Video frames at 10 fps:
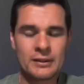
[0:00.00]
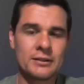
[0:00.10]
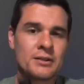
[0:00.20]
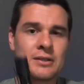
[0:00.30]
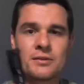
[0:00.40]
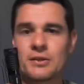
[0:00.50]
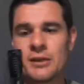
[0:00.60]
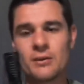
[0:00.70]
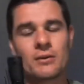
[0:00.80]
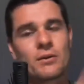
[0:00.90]
just
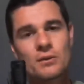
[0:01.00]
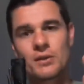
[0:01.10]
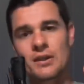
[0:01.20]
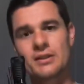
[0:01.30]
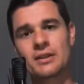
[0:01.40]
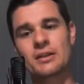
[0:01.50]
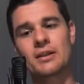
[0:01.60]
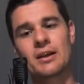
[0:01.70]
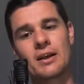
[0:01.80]
general construction,